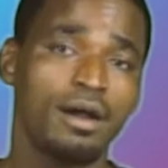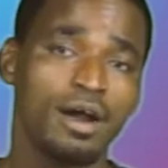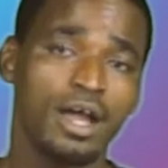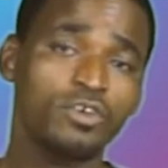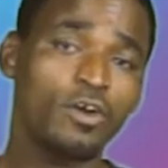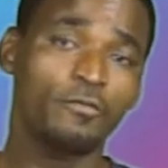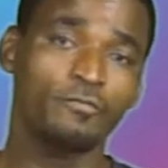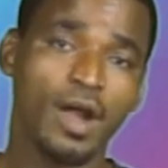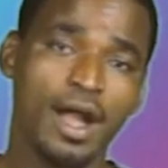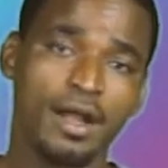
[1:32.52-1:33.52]
a lot
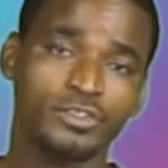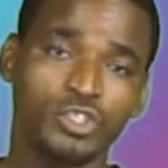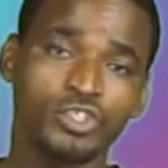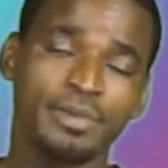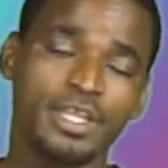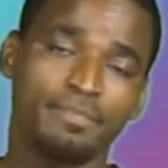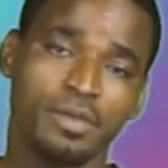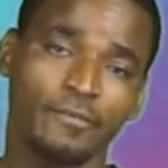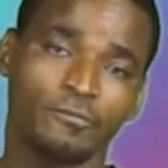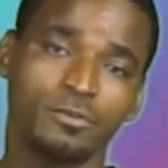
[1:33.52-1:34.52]
of social media
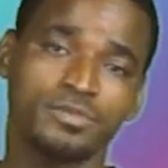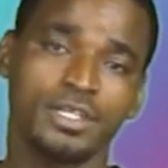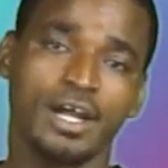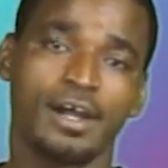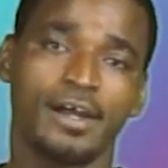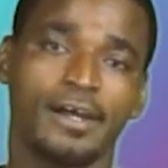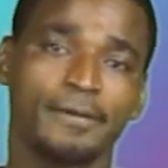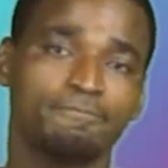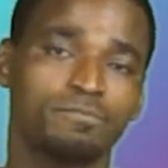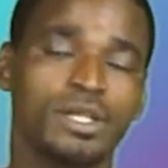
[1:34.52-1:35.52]
platforms
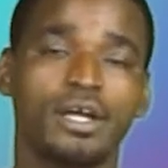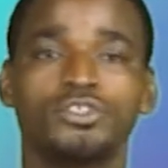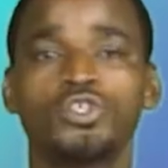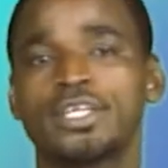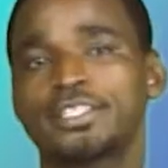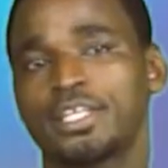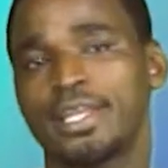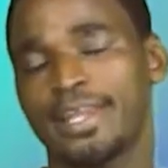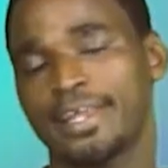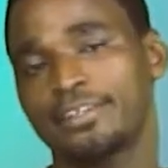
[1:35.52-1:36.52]
are
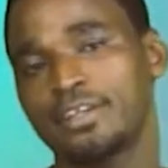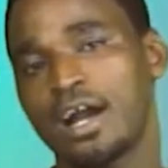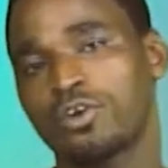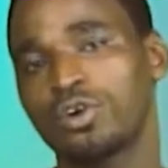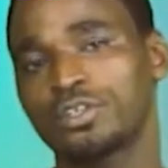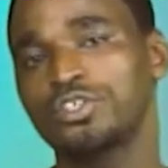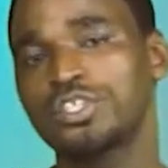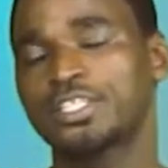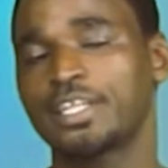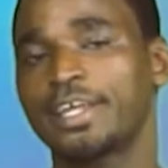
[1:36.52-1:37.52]
user-generated
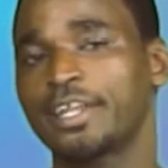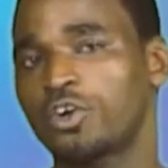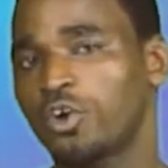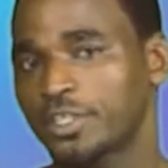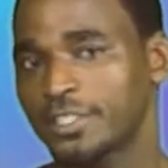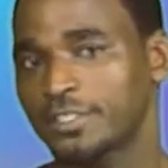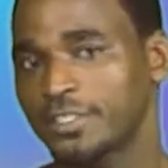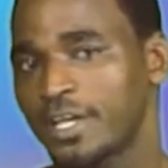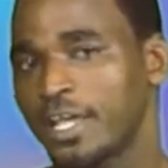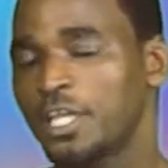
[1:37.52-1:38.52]
content.
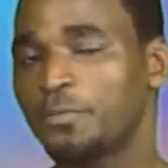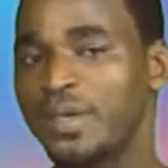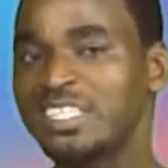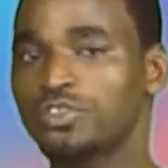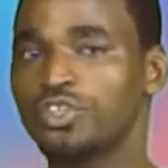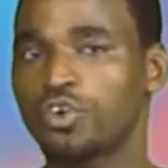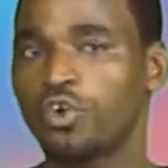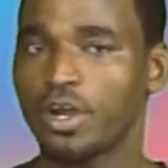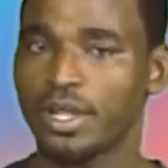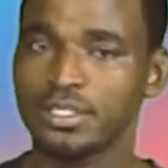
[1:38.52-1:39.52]
It depends on your
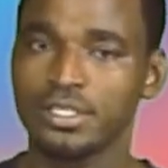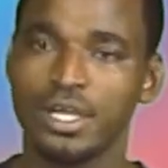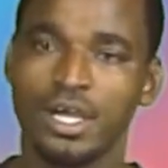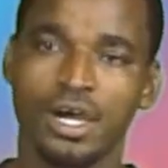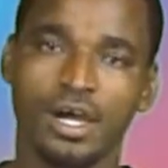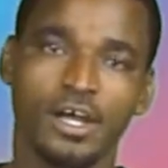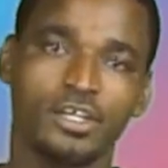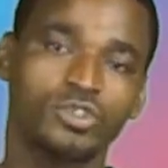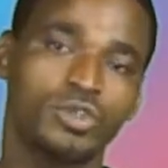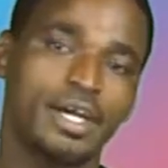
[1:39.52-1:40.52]
content,
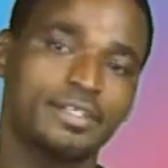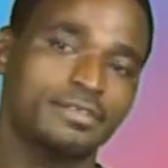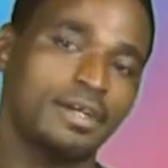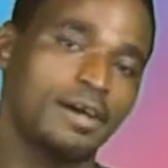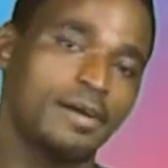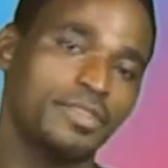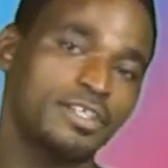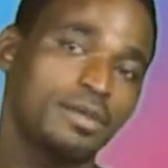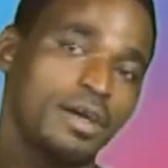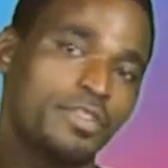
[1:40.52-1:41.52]
so that
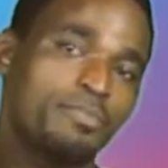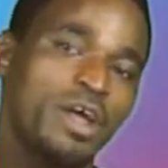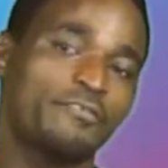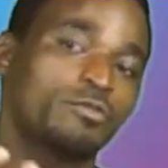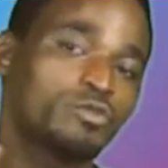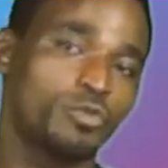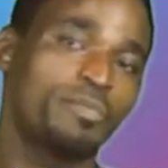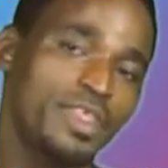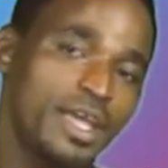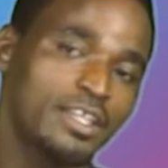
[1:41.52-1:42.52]
the platform should
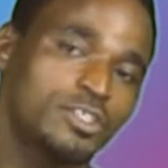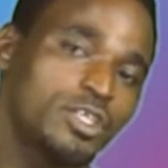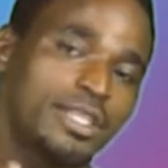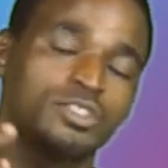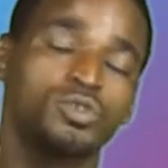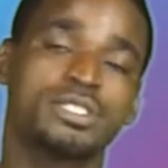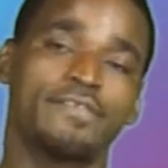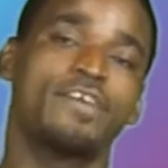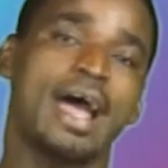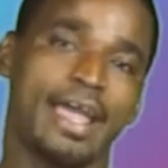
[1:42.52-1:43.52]
be there. They should
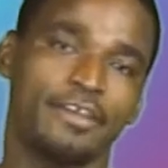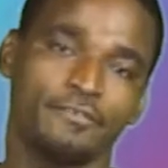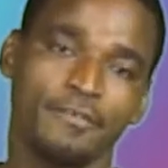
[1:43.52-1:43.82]
survive.